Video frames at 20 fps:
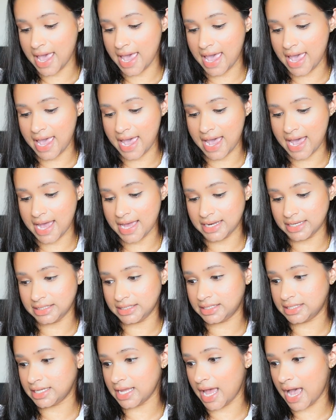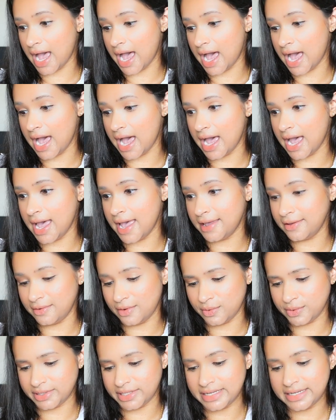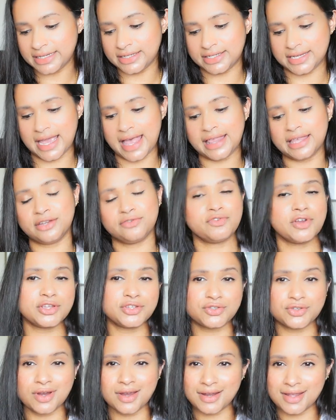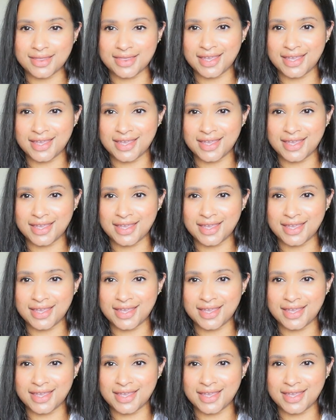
and uh, it was an Italian restaurant,